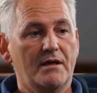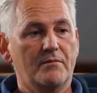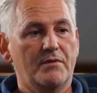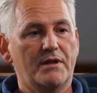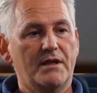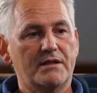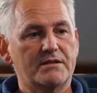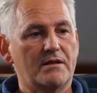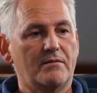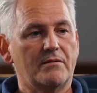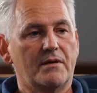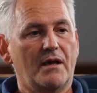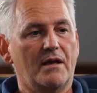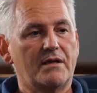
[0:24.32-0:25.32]
But then some
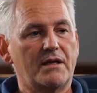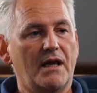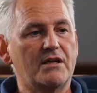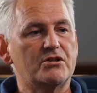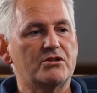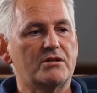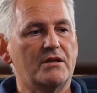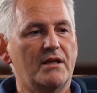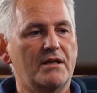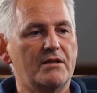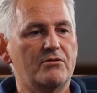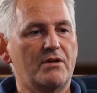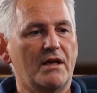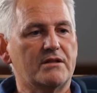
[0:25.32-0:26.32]
occasionally
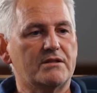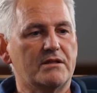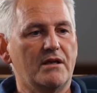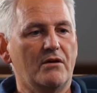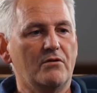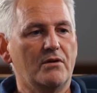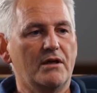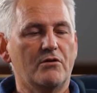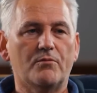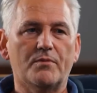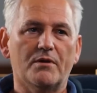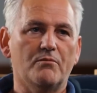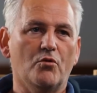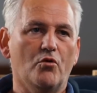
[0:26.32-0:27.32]
you get to know a little
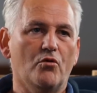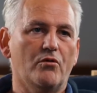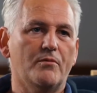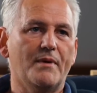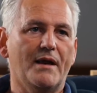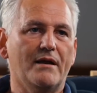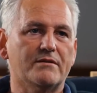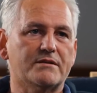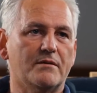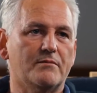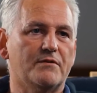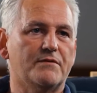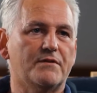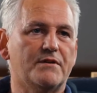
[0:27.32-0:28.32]
bit more about some
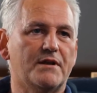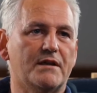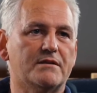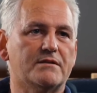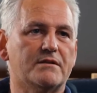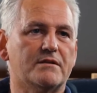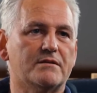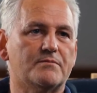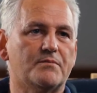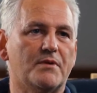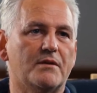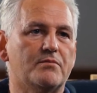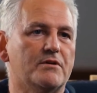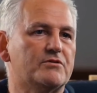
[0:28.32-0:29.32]
of the things that
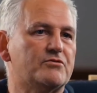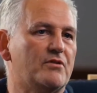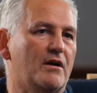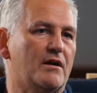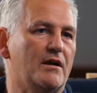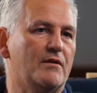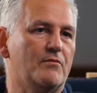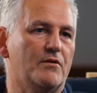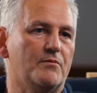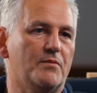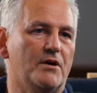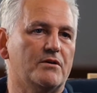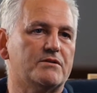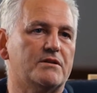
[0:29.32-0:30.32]
people are struggling with
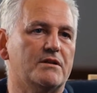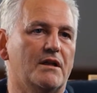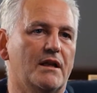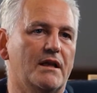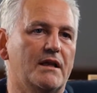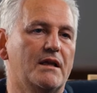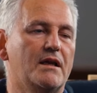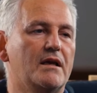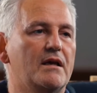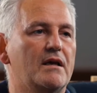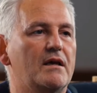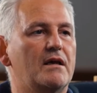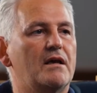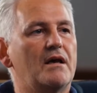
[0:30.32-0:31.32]
personally.
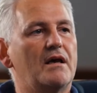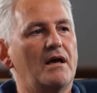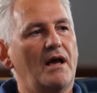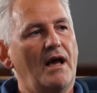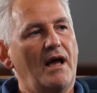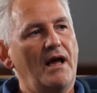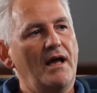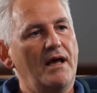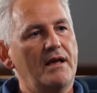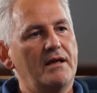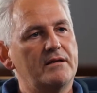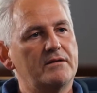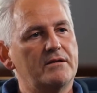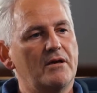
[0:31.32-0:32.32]

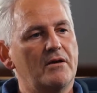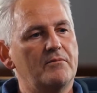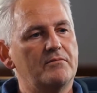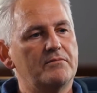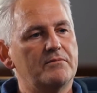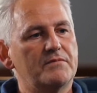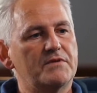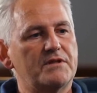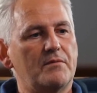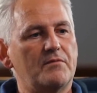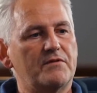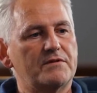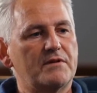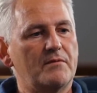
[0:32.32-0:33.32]
And some
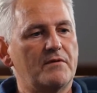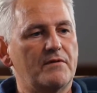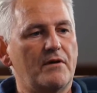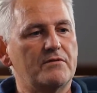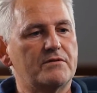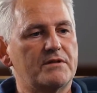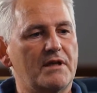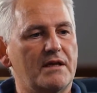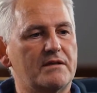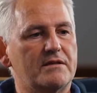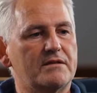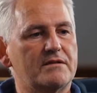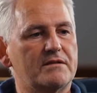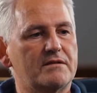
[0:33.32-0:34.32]
of those
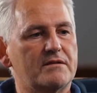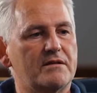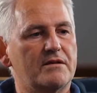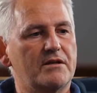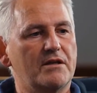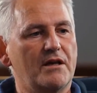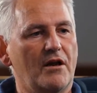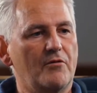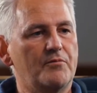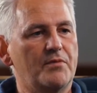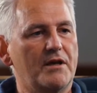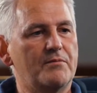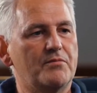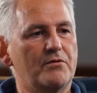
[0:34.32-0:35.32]
things, you know,
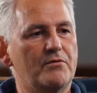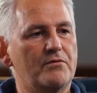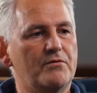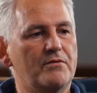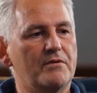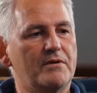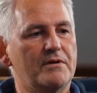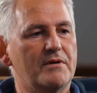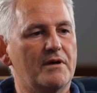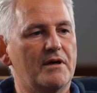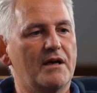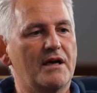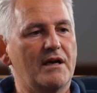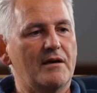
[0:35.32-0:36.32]
people
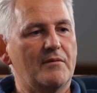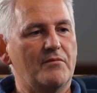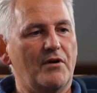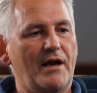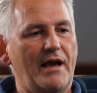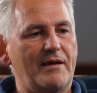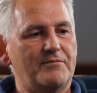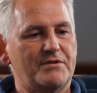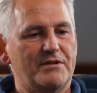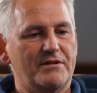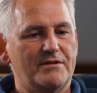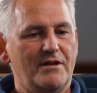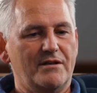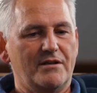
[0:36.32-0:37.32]
perhaps
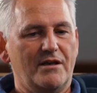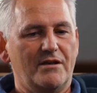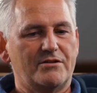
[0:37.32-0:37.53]
are